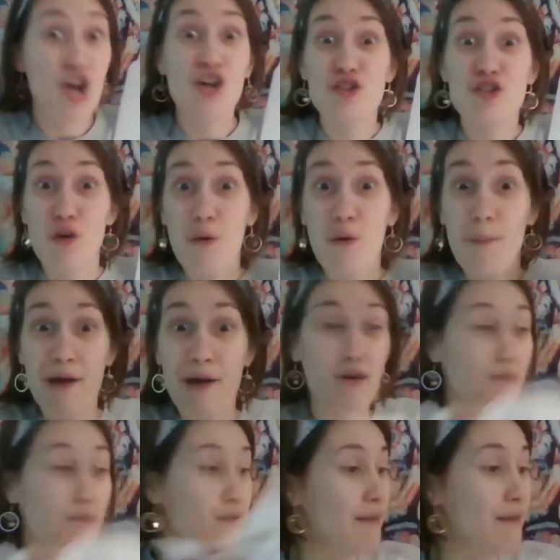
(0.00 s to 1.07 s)
So my word
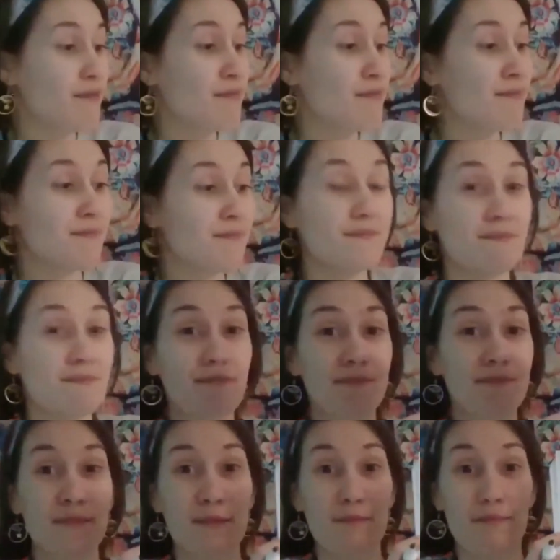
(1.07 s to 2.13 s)
problem,
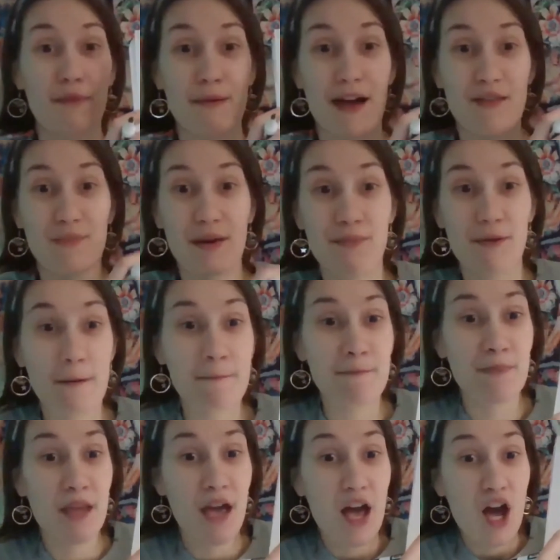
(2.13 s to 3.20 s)
my math paper.
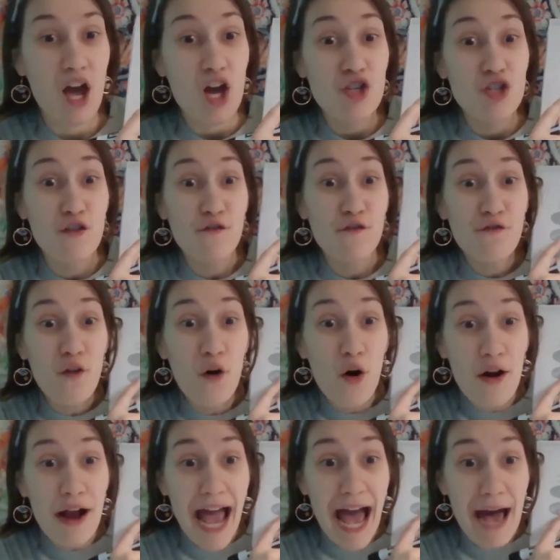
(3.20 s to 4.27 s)
So 4
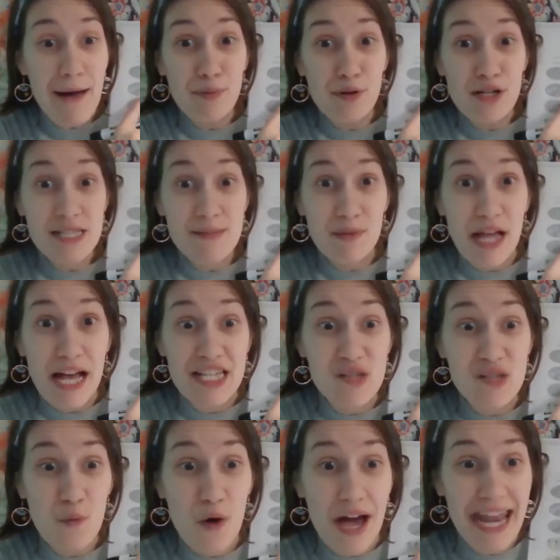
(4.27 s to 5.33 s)
apples plus
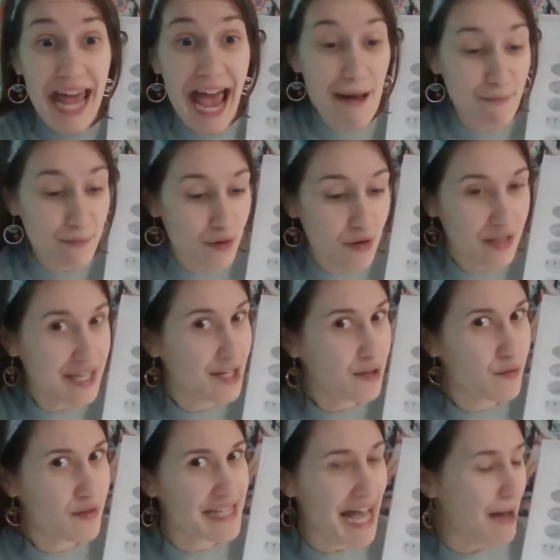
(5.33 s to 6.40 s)
1 apple
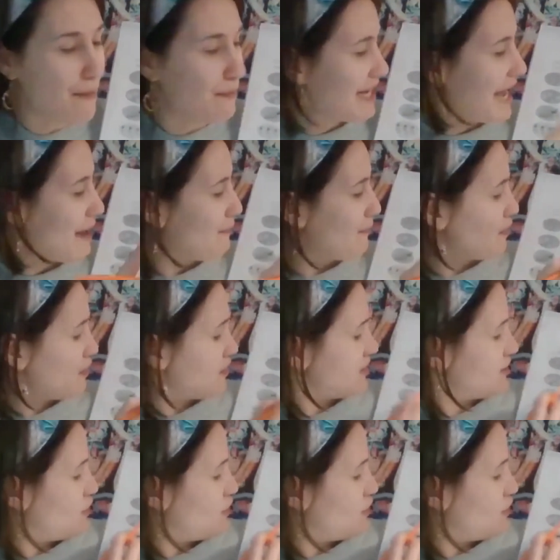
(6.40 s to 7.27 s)
equals how many apples?